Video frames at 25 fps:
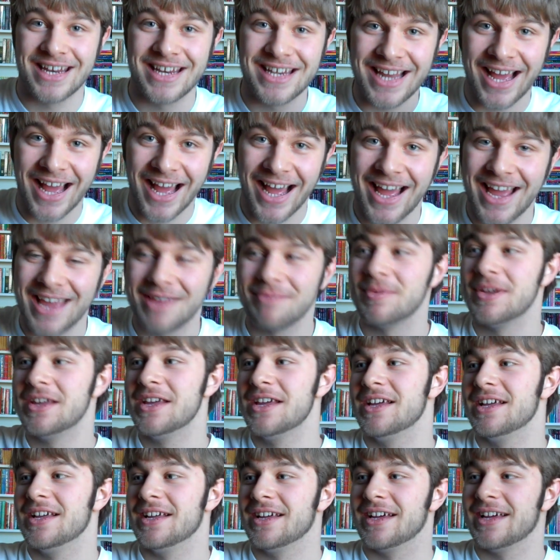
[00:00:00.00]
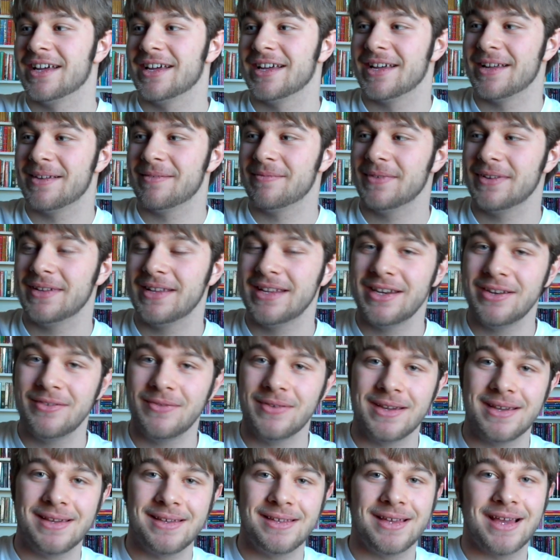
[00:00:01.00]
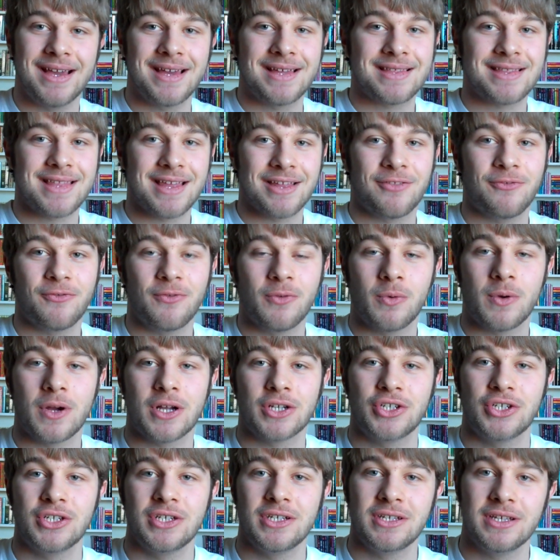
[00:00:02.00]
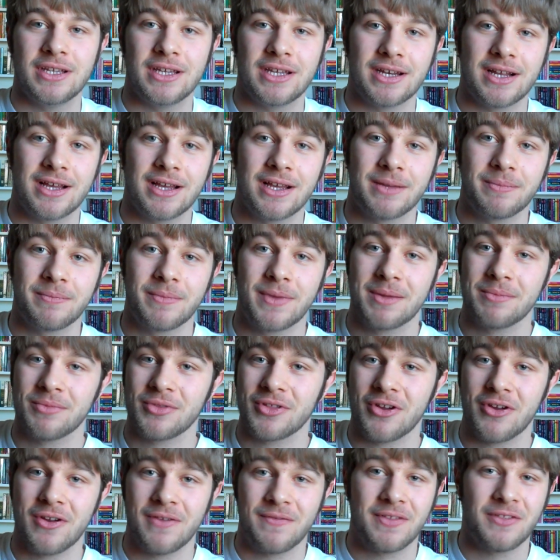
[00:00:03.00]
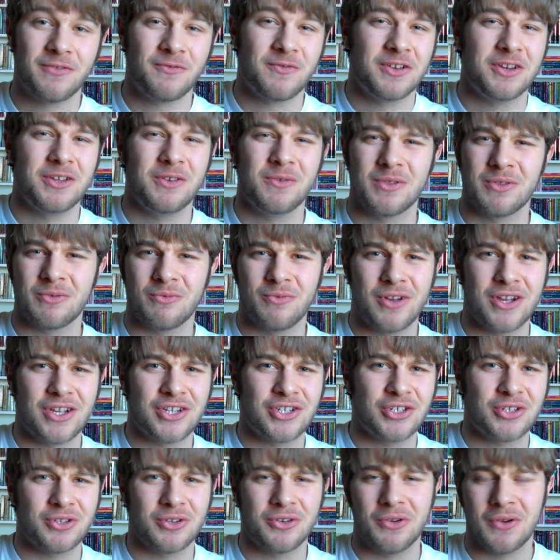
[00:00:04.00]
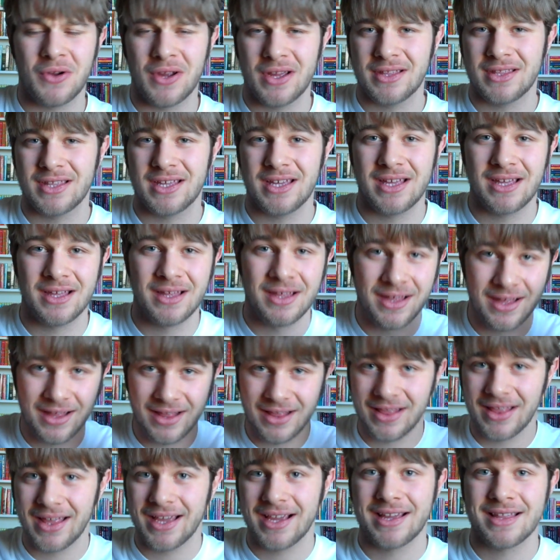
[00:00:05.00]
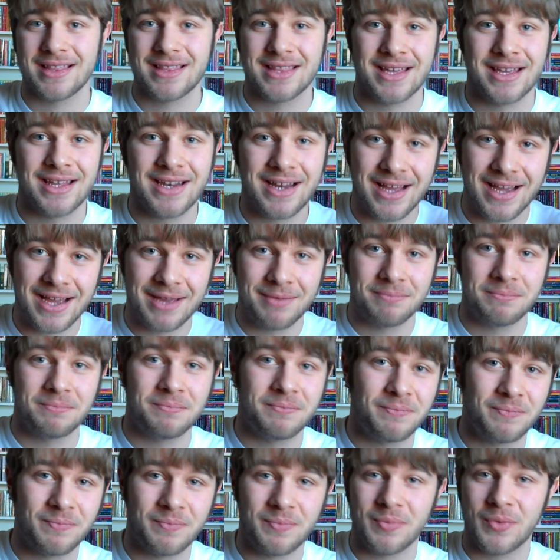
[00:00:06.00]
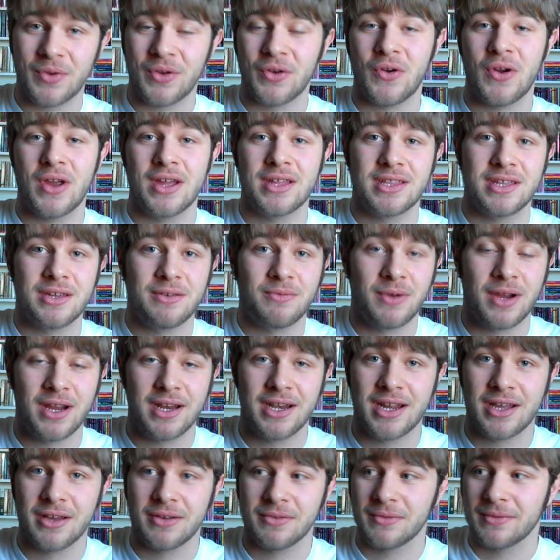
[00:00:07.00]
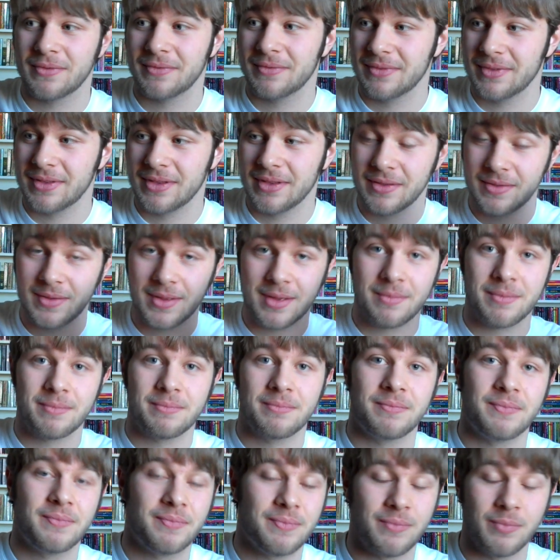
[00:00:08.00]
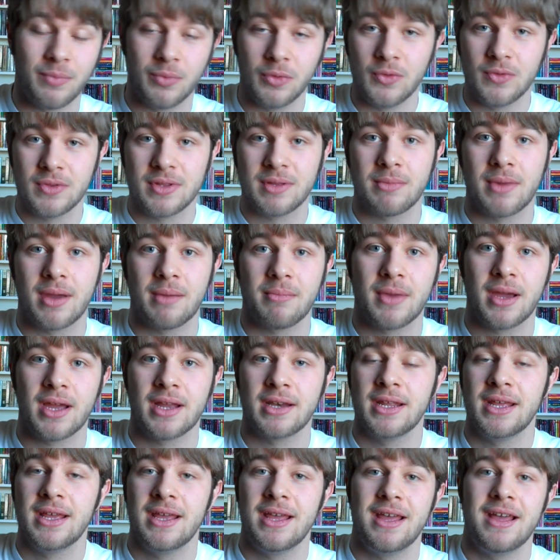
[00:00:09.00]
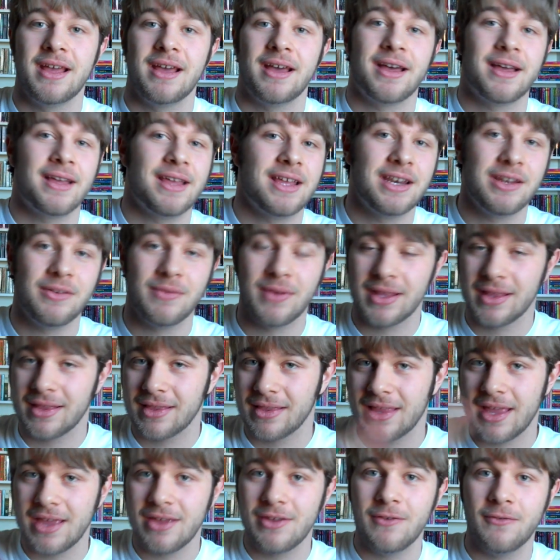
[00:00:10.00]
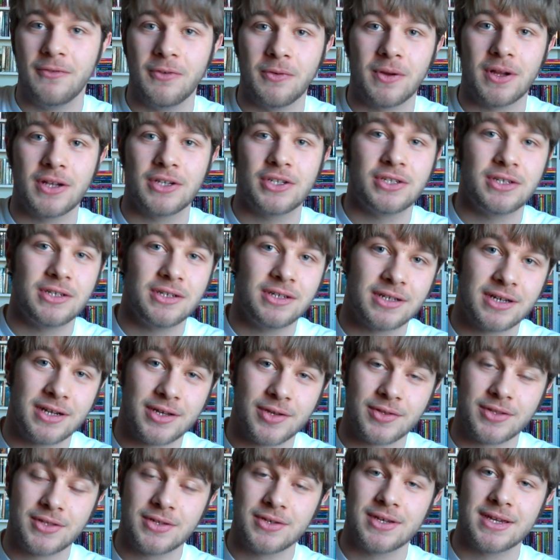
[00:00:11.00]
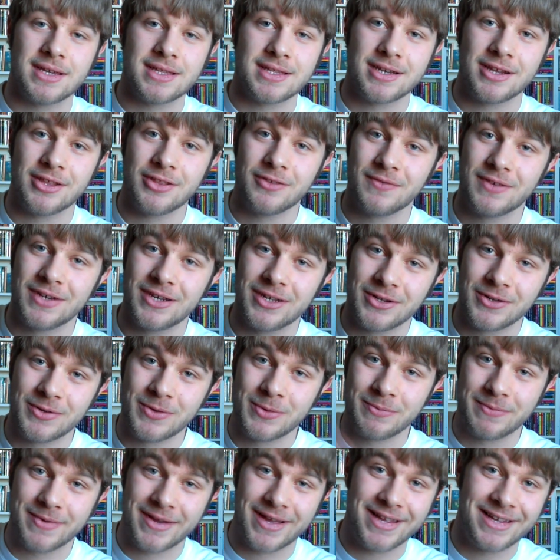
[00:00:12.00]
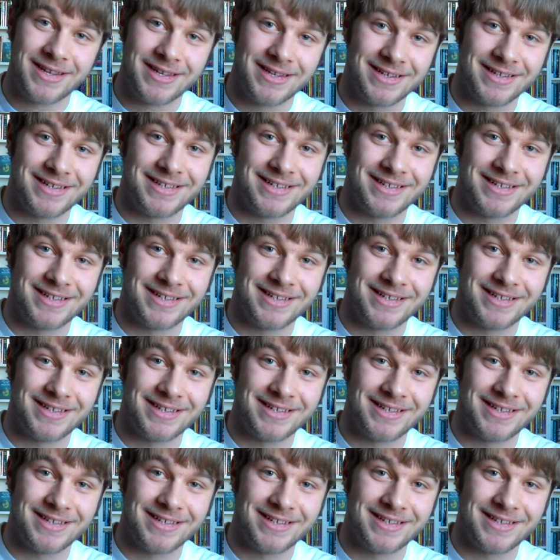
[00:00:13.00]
any time. Uh, but anyway, you guys, thanks for watching, and um, I'm sorry if this video was rushed or crazy. Like I said, I'm crazy right now. I'm losing my mind. Uh, anyway, thank you for watching, and I'll see you guys in another video. Bye.